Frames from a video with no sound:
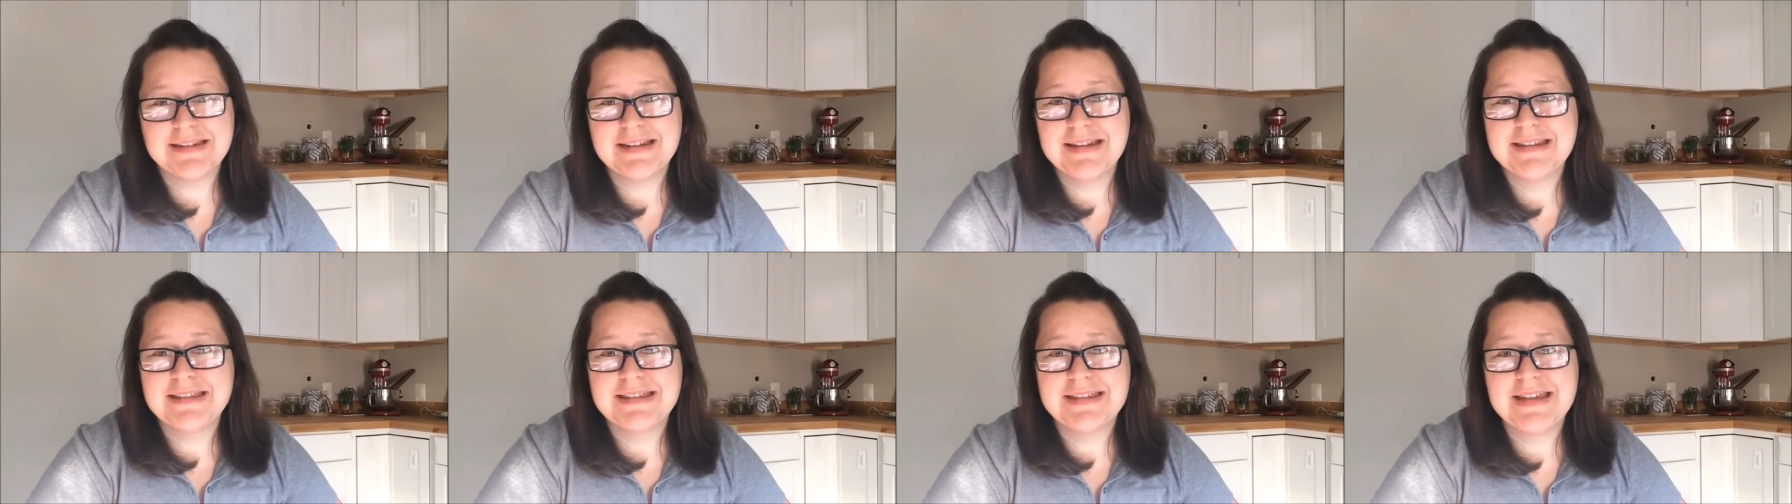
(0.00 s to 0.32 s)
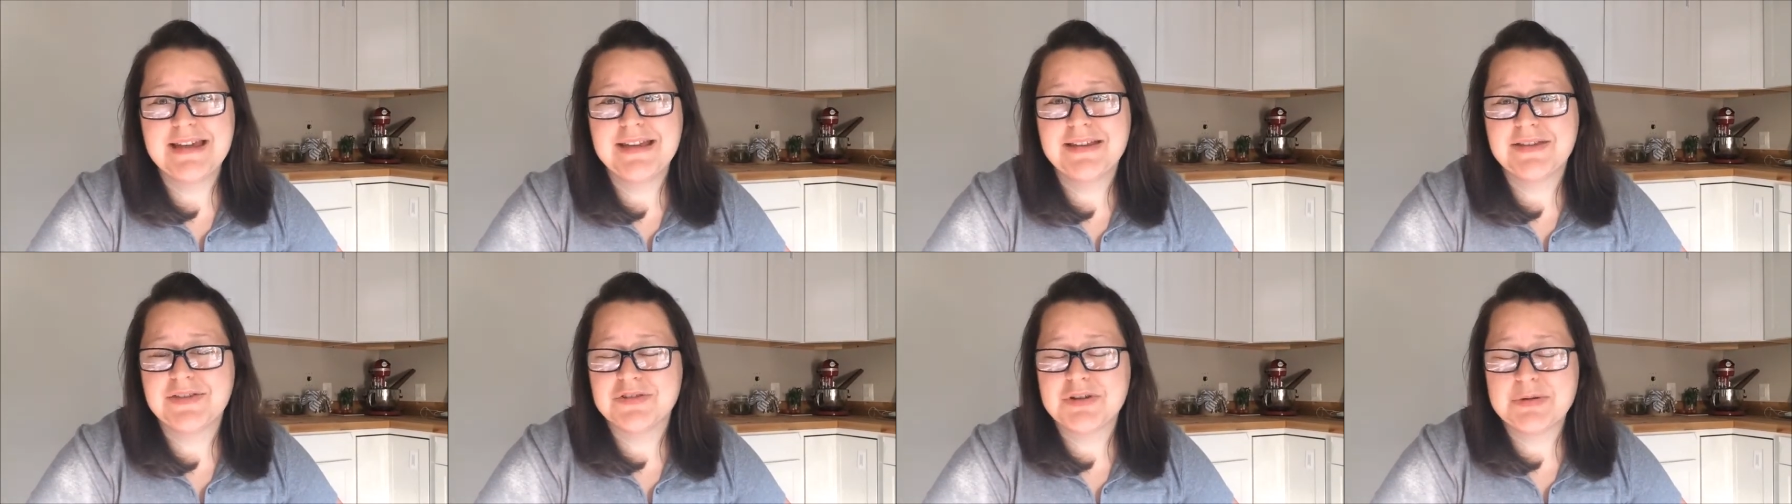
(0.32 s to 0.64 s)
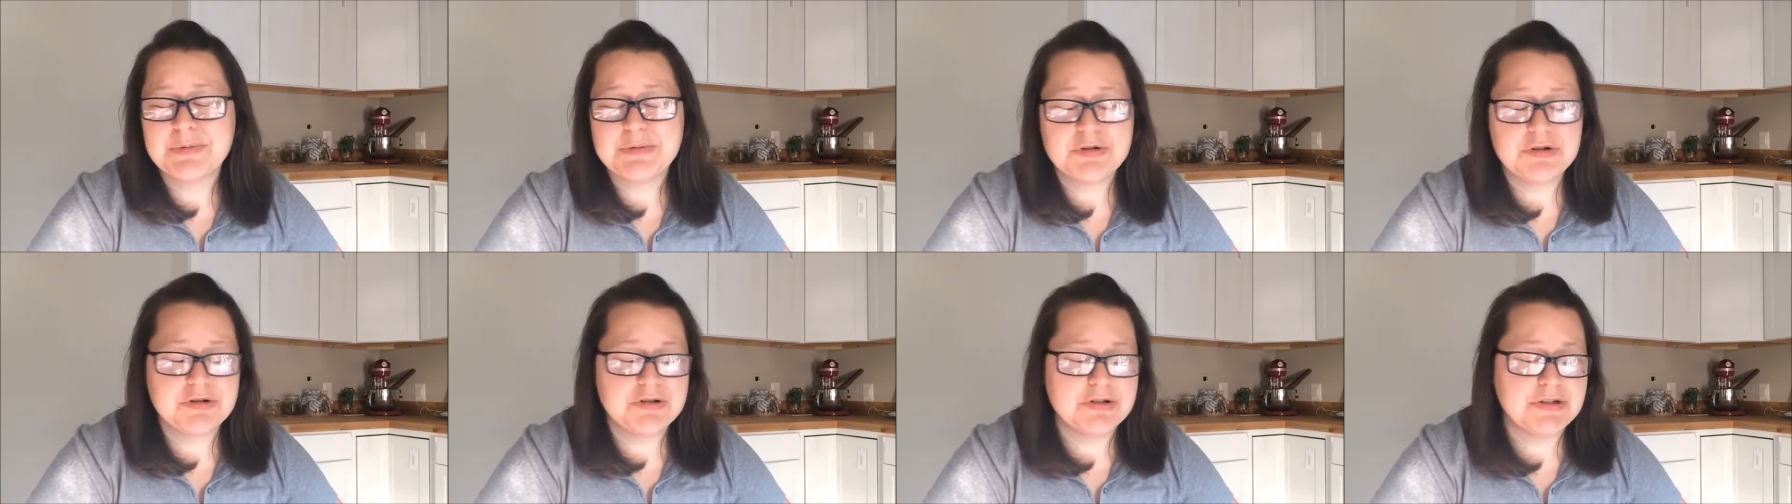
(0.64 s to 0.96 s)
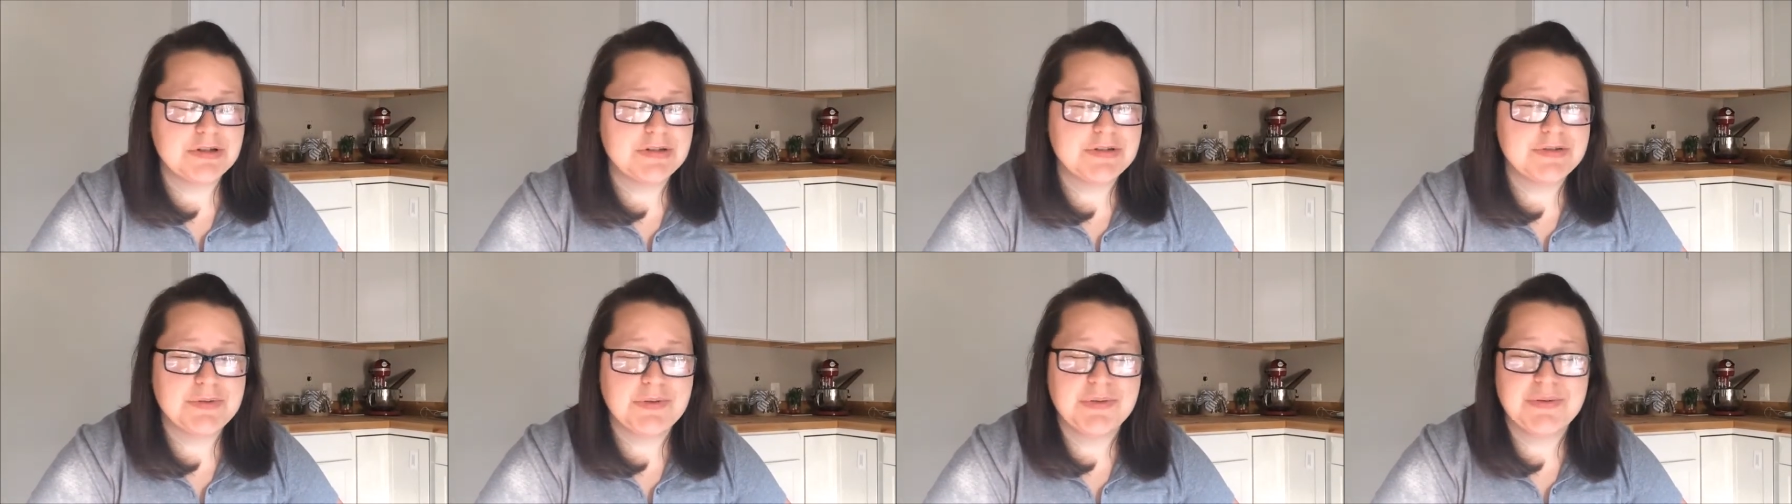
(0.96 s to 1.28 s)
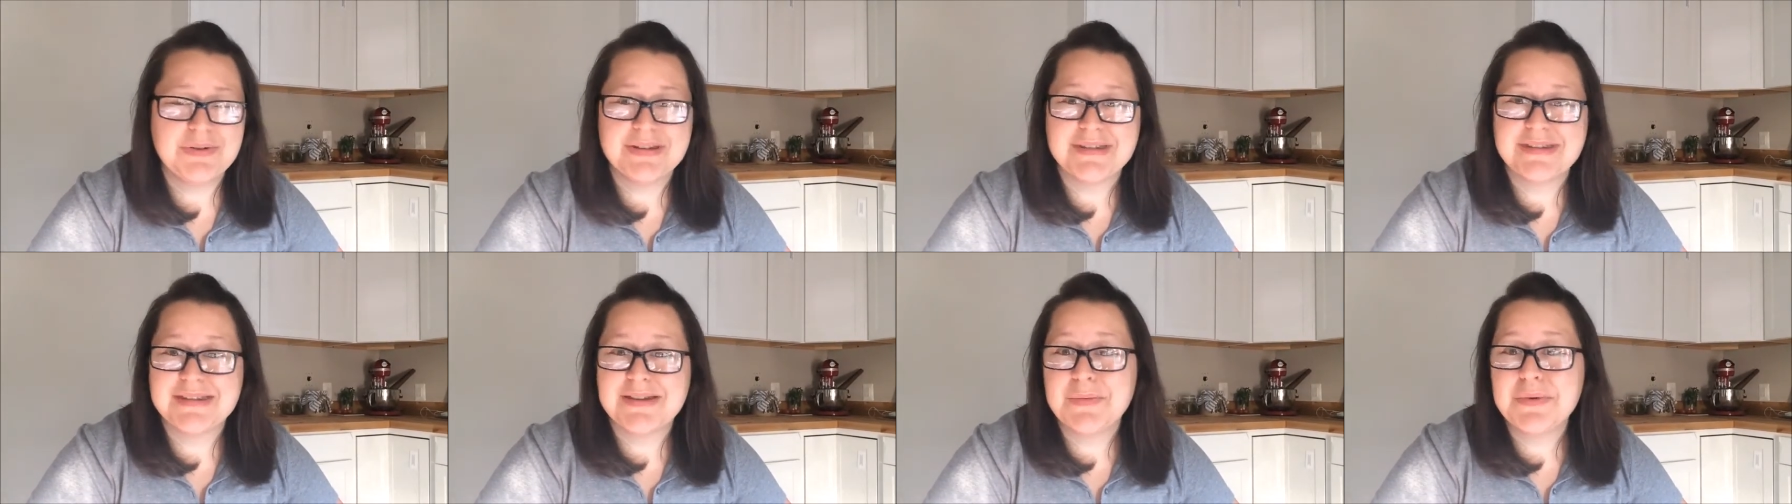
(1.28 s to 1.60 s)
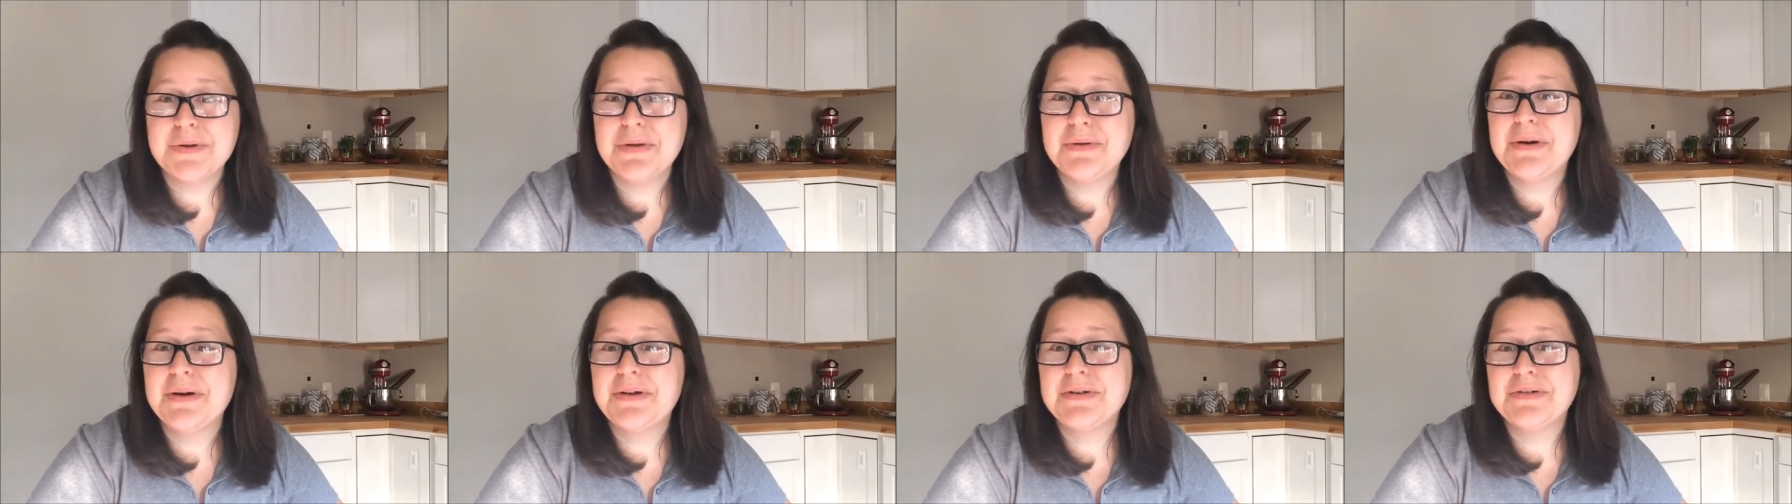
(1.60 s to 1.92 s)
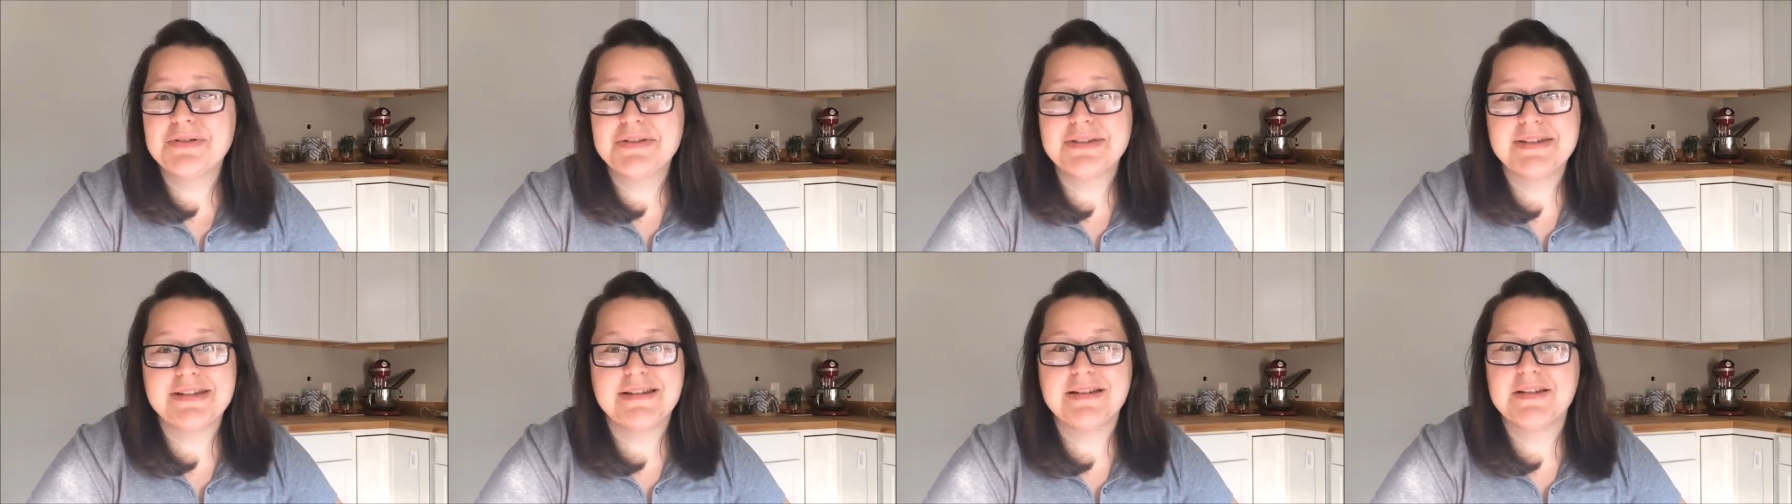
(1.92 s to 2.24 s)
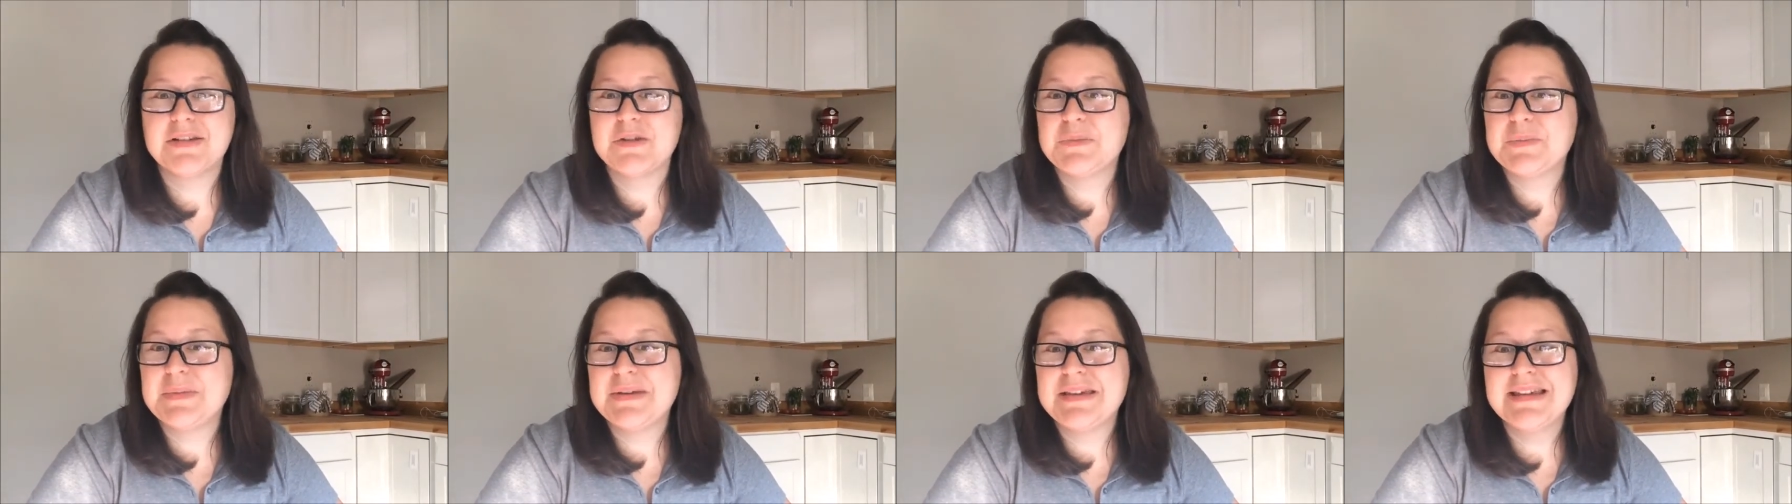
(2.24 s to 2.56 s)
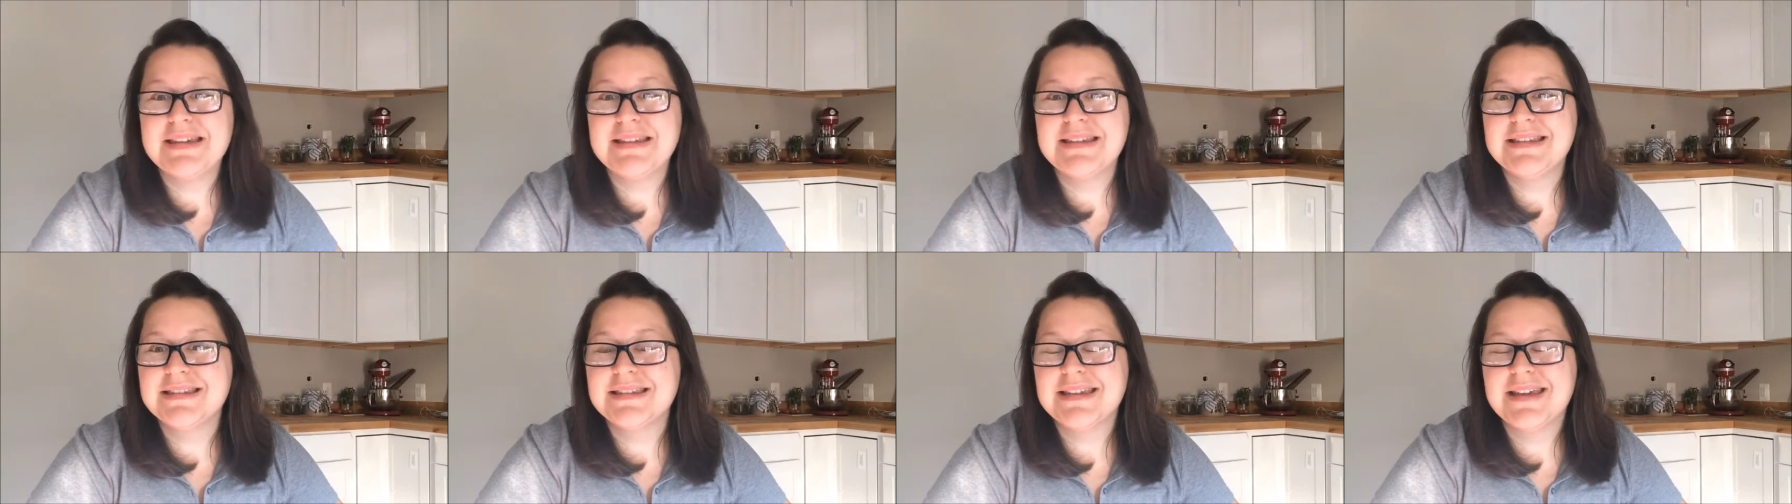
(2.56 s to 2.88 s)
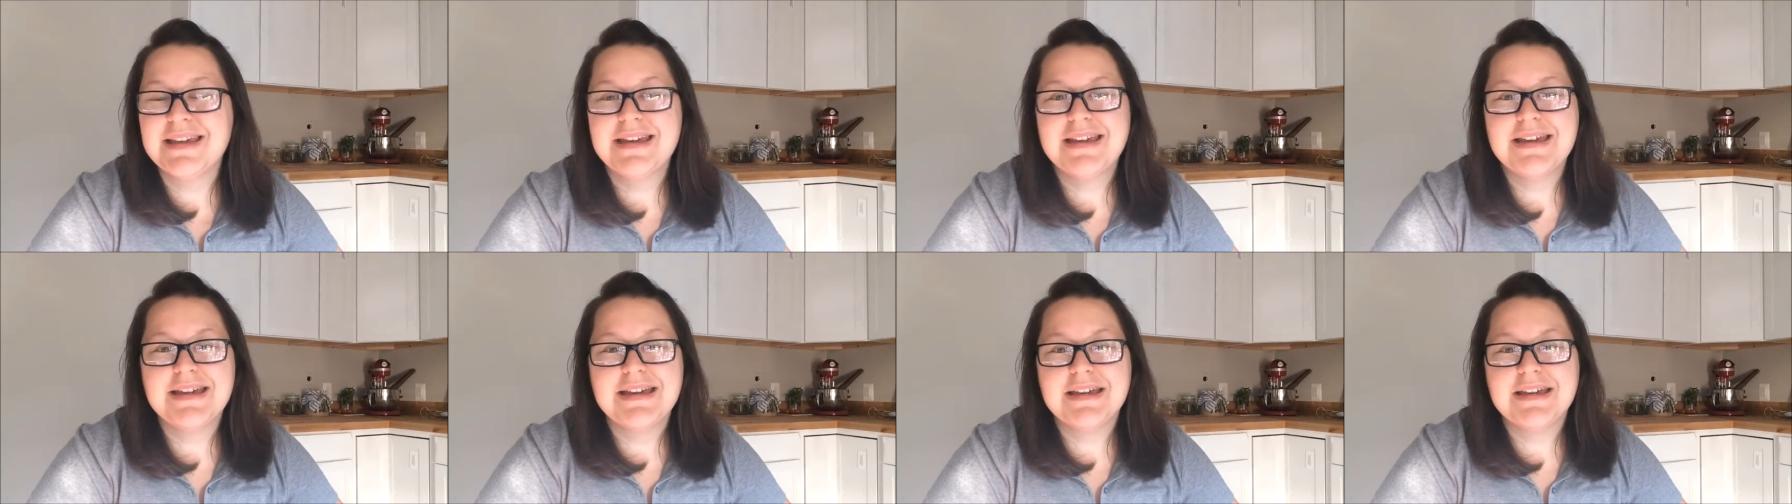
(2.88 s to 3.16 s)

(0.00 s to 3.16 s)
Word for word: And it says, Scripture just told us that we don't understand His peace.